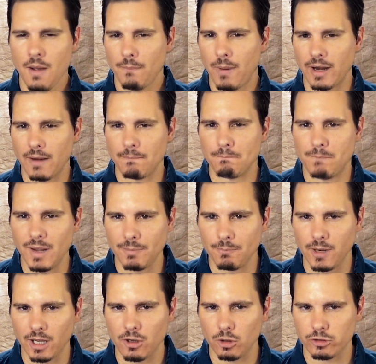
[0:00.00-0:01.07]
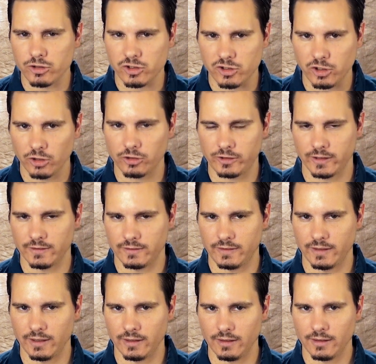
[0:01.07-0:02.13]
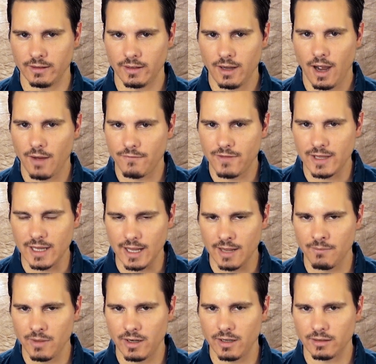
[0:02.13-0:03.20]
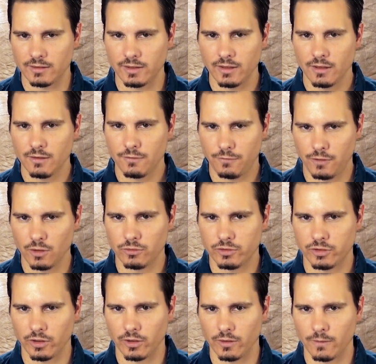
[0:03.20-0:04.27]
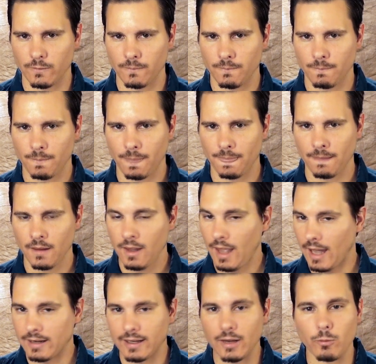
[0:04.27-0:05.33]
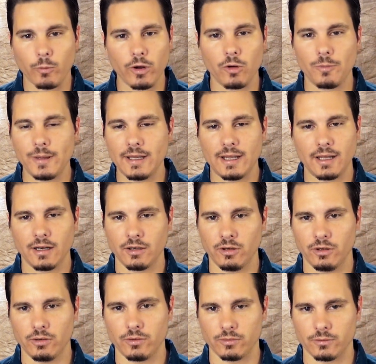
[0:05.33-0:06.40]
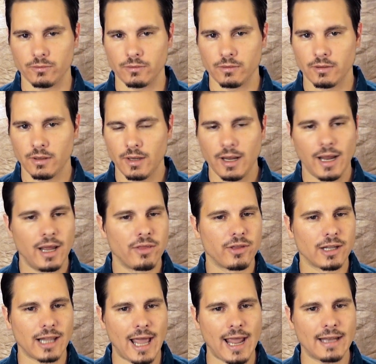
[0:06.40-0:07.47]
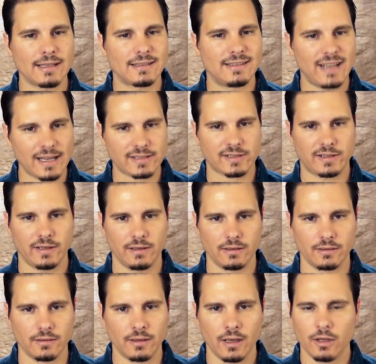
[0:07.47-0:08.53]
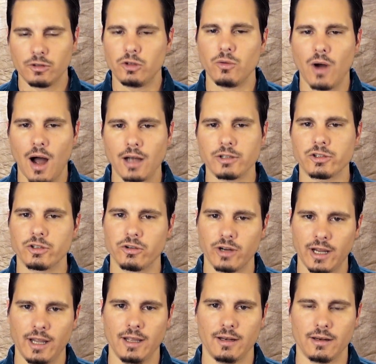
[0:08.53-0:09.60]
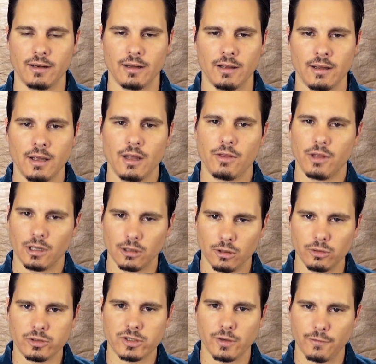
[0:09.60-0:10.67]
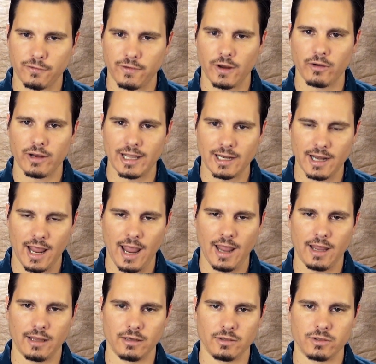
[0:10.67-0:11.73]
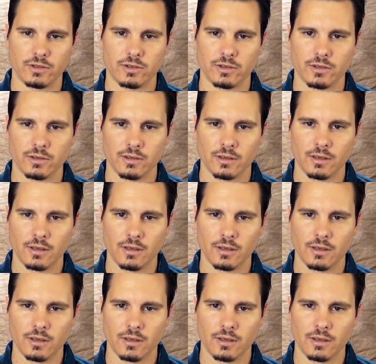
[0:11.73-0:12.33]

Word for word: but a biblical certainty of the imminent future. And it will begin anew in the land destined to usher in the Luciferian age,